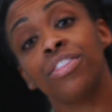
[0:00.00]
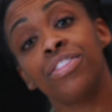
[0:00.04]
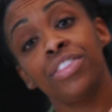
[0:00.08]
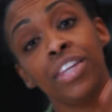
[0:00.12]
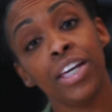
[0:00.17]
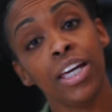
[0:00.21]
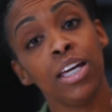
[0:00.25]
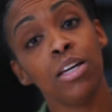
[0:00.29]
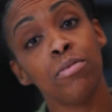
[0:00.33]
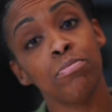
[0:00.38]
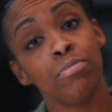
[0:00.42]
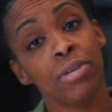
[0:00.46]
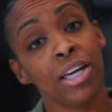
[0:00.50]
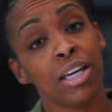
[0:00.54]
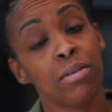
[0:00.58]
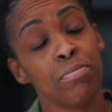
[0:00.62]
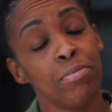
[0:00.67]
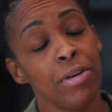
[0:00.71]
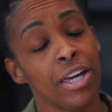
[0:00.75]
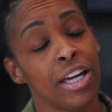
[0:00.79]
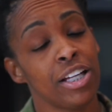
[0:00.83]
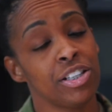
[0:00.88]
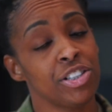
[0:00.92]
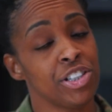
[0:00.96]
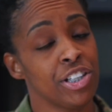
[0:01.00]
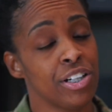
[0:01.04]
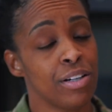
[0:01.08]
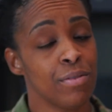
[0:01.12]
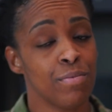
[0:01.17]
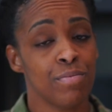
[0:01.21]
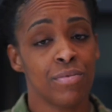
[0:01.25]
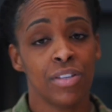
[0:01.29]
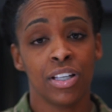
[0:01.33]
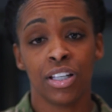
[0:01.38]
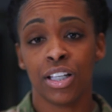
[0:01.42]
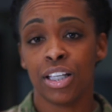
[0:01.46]
think big picture.
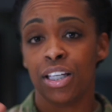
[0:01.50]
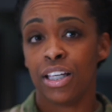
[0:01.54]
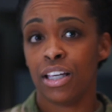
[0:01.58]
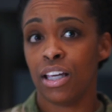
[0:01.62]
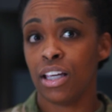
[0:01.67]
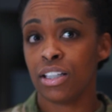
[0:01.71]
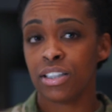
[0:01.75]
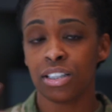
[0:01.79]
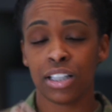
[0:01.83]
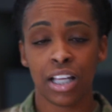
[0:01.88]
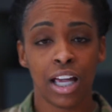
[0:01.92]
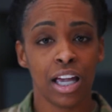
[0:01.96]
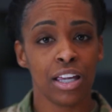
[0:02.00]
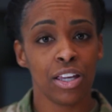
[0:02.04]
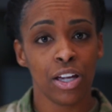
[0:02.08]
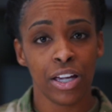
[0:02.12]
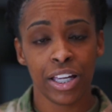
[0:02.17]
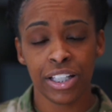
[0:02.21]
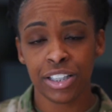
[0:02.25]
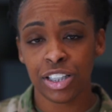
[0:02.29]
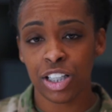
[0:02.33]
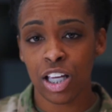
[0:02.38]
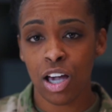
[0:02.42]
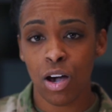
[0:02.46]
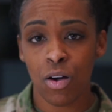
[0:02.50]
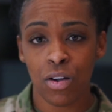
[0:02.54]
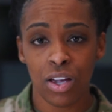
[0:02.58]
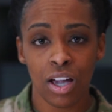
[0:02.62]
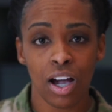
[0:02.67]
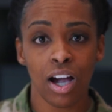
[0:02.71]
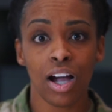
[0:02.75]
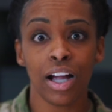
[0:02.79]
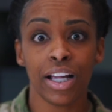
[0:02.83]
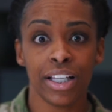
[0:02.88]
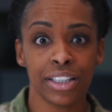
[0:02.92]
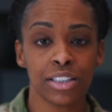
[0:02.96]
It's not, your
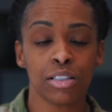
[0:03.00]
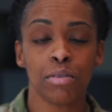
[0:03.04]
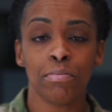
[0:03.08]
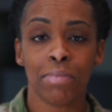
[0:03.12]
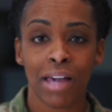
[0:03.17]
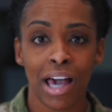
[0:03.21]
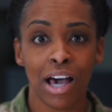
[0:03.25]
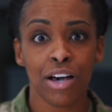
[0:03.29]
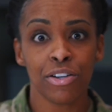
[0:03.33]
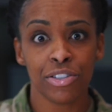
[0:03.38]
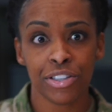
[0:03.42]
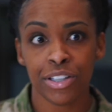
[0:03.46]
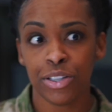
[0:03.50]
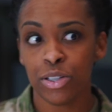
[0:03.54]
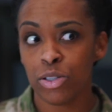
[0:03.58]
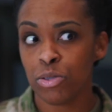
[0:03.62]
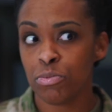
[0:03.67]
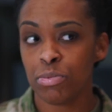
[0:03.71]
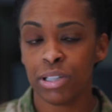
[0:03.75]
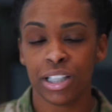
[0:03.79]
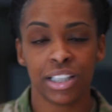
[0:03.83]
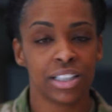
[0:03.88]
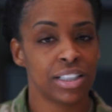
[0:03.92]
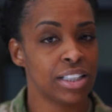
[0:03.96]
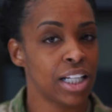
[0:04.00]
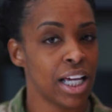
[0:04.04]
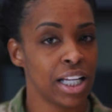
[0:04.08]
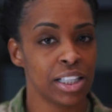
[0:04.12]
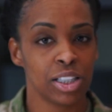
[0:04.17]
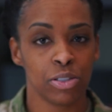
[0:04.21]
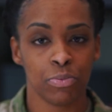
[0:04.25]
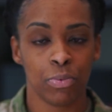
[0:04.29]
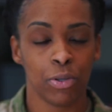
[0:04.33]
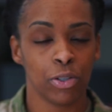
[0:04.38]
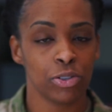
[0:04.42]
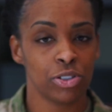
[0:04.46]
NCOER is about you, but it's
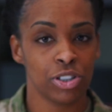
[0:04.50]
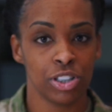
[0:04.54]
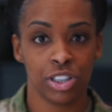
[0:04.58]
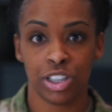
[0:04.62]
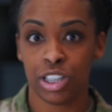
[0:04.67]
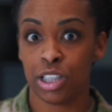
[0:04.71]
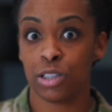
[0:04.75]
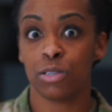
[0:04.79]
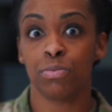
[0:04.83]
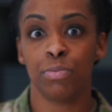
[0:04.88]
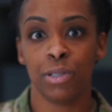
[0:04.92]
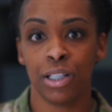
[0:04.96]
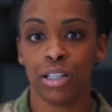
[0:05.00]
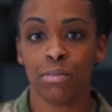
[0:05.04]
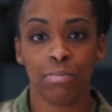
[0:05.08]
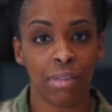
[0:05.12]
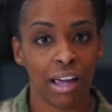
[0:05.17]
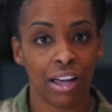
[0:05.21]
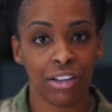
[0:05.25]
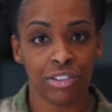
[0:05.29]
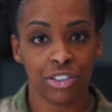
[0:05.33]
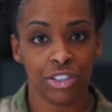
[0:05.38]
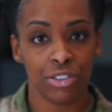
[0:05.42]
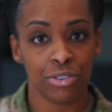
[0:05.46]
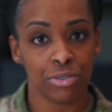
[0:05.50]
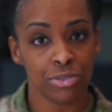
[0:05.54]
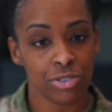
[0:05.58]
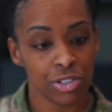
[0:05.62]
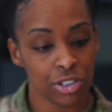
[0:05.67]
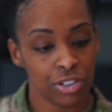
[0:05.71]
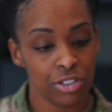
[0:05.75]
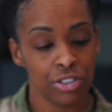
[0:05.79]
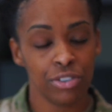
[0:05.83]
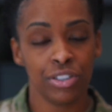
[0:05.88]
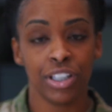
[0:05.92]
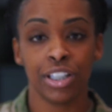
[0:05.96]
not supposed to just be about you. So
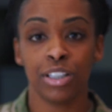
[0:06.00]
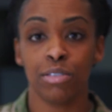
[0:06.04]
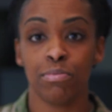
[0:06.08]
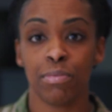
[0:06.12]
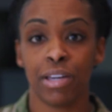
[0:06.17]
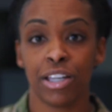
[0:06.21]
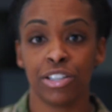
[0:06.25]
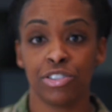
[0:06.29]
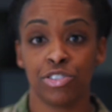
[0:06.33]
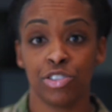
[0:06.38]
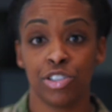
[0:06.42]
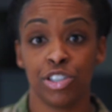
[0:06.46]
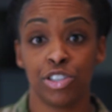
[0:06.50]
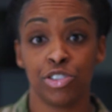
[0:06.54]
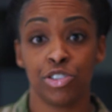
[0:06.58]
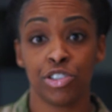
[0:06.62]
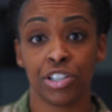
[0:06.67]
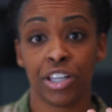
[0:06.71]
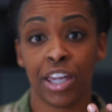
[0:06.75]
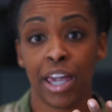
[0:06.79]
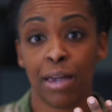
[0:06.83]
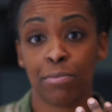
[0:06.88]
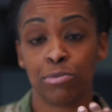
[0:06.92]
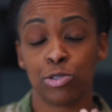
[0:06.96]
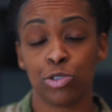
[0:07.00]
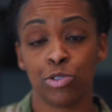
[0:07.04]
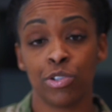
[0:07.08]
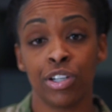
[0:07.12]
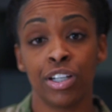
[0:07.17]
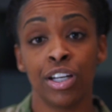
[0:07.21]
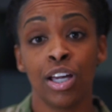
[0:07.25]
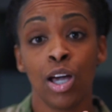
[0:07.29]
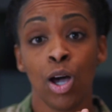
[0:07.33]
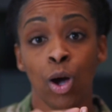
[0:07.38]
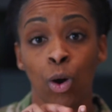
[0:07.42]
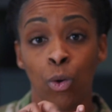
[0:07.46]
you need to make sure that you're
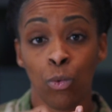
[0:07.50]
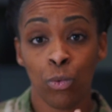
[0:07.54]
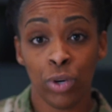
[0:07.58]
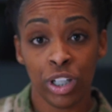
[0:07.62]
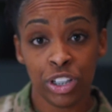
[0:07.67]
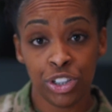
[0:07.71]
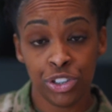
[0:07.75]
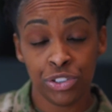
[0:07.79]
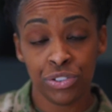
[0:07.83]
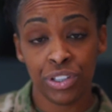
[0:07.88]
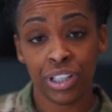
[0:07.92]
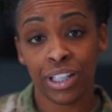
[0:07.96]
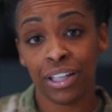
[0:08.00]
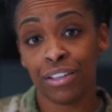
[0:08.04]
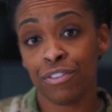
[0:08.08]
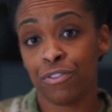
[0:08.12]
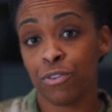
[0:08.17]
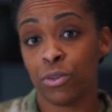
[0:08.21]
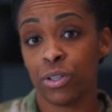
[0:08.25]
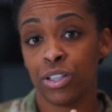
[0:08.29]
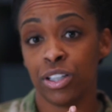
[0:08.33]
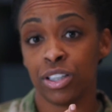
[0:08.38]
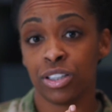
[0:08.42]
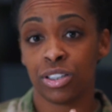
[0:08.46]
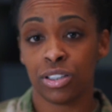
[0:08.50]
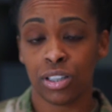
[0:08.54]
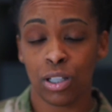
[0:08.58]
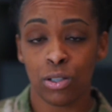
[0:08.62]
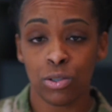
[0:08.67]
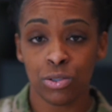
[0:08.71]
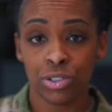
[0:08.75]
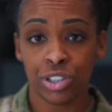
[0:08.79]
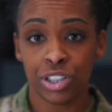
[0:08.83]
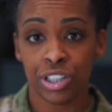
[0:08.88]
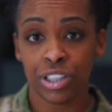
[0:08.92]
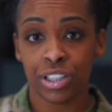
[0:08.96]
capturing what you did for your
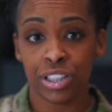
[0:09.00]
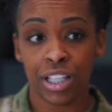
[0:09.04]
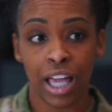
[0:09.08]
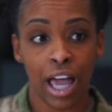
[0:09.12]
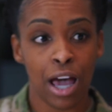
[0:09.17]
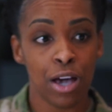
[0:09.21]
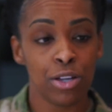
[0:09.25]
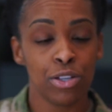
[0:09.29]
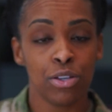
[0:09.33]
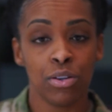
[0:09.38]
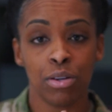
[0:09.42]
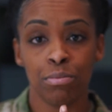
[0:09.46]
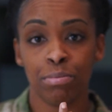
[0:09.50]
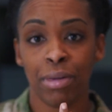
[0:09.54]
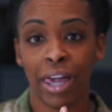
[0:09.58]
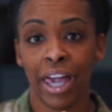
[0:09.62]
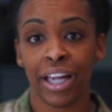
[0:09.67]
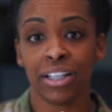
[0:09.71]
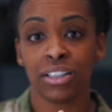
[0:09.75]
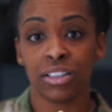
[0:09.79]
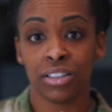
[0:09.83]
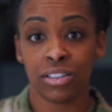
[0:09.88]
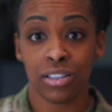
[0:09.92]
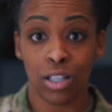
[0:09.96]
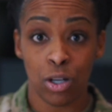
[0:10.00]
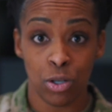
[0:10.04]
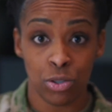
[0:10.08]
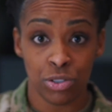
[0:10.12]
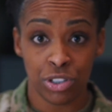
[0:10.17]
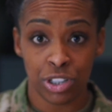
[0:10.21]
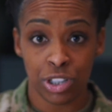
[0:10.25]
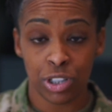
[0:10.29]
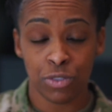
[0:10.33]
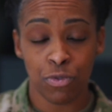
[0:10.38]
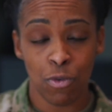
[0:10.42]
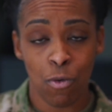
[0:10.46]
soldiers, how you impacted
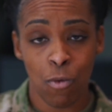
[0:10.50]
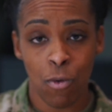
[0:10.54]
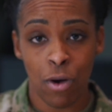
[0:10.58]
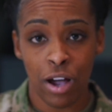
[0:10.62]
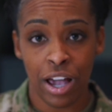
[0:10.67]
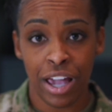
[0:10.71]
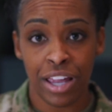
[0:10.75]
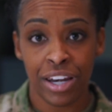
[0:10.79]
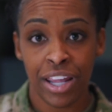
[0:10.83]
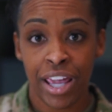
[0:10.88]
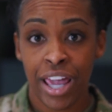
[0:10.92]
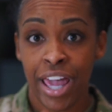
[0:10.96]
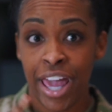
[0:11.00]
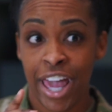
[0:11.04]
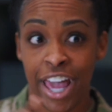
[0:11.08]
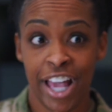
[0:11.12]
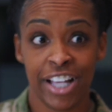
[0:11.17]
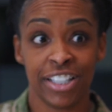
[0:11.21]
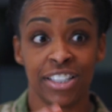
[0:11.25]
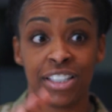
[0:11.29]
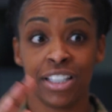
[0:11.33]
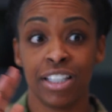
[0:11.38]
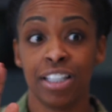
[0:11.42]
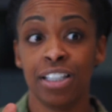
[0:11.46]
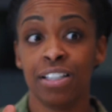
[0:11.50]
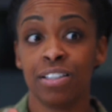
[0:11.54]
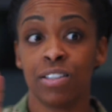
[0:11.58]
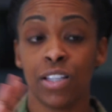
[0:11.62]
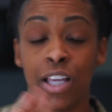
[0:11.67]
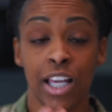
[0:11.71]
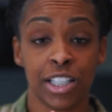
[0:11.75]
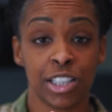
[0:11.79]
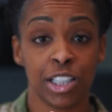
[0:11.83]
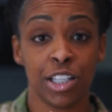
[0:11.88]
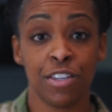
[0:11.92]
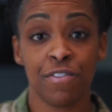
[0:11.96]
soldiers, for one. As an
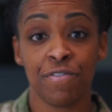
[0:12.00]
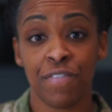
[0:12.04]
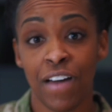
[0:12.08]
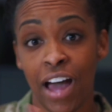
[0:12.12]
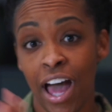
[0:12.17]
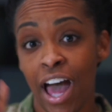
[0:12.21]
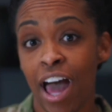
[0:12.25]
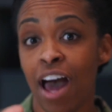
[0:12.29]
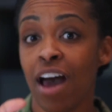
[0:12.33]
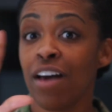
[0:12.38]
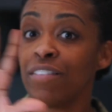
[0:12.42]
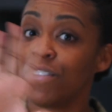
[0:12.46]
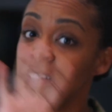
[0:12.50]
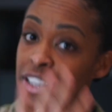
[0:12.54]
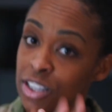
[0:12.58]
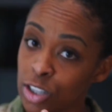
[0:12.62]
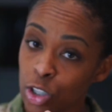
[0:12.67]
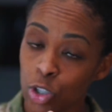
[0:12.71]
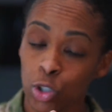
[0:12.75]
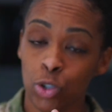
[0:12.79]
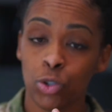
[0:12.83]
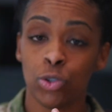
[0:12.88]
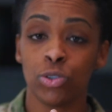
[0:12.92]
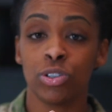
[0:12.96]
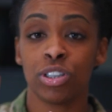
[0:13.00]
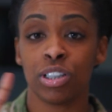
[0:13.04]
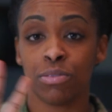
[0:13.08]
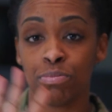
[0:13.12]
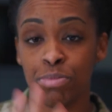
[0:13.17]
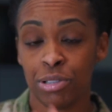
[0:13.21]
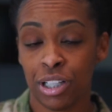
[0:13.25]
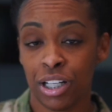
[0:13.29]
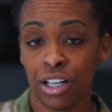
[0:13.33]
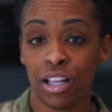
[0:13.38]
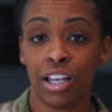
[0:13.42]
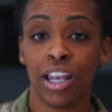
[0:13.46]
E5, it's cool to
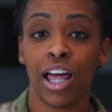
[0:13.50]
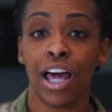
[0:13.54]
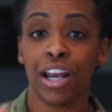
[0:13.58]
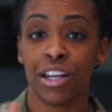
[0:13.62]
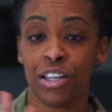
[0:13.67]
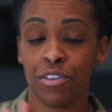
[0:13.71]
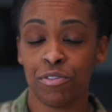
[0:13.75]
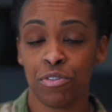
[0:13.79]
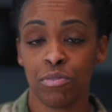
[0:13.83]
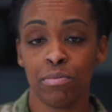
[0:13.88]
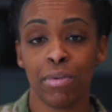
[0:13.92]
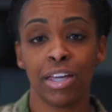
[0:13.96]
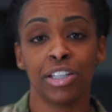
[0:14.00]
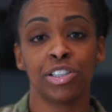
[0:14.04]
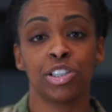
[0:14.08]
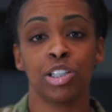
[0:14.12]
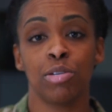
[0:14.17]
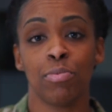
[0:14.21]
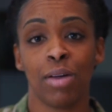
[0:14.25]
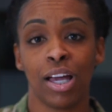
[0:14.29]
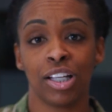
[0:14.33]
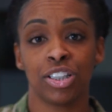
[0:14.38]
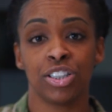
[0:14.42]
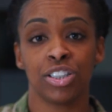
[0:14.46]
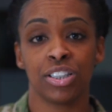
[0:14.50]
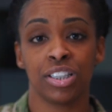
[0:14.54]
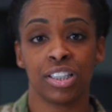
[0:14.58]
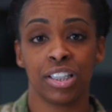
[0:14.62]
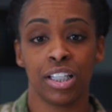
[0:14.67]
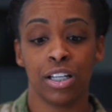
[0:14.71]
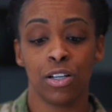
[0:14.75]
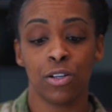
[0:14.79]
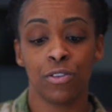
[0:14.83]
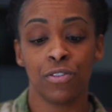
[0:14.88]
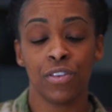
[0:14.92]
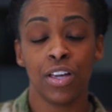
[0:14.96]
put out a lot of information about
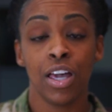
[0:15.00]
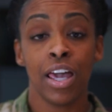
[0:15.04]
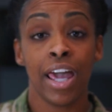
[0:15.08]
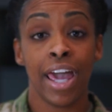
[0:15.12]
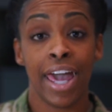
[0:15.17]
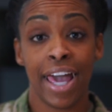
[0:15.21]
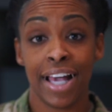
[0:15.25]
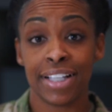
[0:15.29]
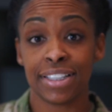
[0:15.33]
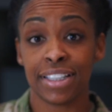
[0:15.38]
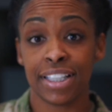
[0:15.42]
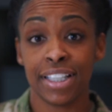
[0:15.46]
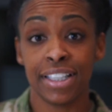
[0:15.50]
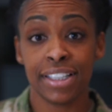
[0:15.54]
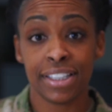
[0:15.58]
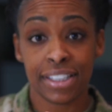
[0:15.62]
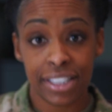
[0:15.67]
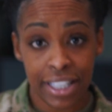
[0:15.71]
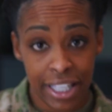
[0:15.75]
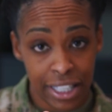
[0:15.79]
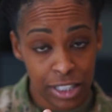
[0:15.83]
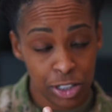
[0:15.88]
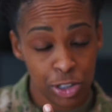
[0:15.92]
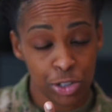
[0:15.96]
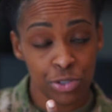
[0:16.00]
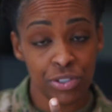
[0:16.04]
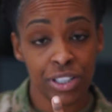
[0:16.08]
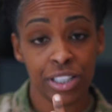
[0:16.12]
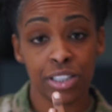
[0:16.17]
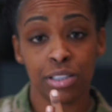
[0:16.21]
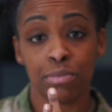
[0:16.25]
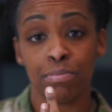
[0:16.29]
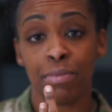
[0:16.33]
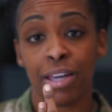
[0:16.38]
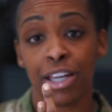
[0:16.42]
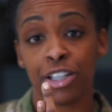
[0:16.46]
yourself. As an E6, you
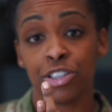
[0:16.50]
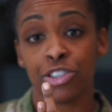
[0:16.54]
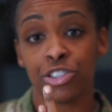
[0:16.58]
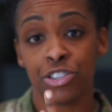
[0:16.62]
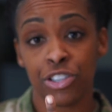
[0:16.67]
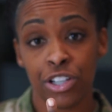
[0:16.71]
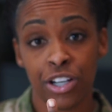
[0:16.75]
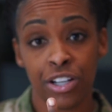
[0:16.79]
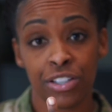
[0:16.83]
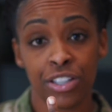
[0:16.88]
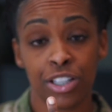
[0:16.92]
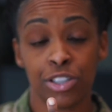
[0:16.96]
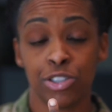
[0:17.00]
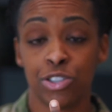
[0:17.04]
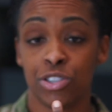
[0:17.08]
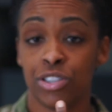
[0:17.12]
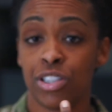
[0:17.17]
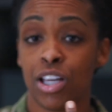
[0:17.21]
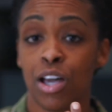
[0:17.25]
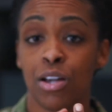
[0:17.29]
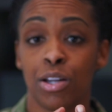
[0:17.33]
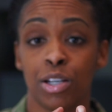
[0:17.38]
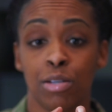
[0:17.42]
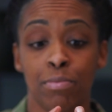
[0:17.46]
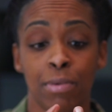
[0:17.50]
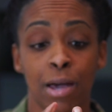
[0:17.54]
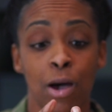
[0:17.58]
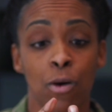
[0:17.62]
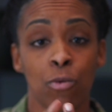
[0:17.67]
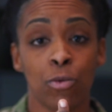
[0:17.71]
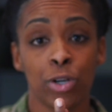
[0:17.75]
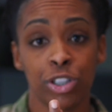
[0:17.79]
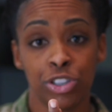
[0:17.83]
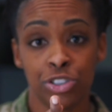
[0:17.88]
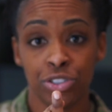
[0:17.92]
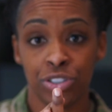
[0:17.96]
need to make sure that you're talking
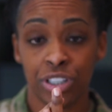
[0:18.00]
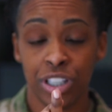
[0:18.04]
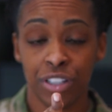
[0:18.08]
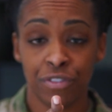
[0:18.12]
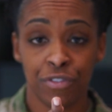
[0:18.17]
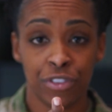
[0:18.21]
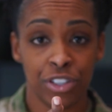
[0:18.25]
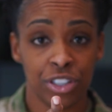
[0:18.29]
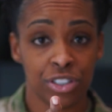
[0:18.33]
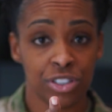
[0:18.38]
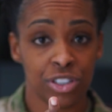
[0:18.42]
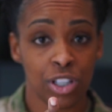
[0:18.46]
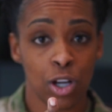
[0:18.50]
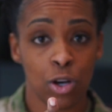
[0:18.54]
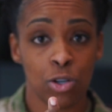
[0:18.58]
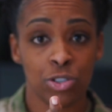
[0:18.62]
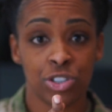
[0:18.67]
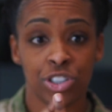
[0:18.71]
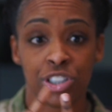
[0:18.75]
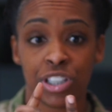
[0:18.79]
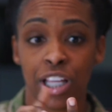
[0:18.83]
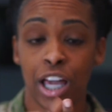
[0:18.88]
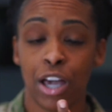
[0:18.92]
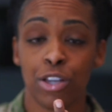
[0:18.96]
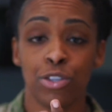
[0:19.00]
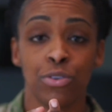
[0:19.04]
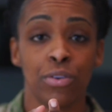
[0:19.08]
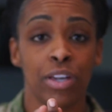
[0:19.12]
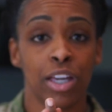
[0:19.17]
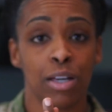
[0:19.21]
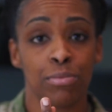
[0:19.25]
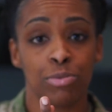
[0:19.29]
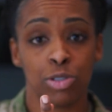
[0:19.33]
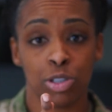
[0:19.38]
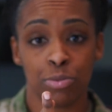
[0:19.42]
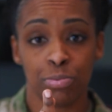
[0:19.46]
about what you did for your soldiers, how you
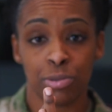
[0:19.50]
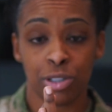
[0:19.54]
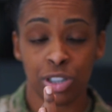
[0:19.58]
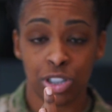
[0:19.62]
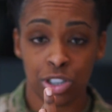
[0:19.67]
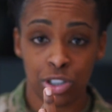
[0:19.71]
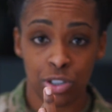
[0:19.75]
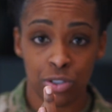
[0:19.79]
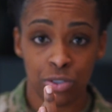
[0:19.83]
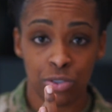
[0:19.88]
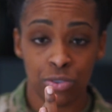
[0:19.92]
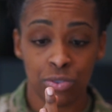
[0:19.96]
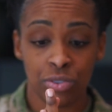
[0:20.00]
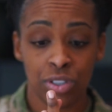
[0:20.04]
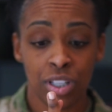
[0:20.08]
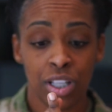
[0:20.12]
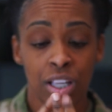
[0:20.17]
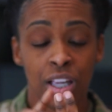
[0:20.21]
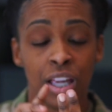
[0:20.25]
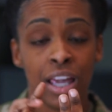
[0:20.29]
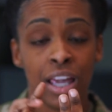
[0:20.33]
helped your platoon.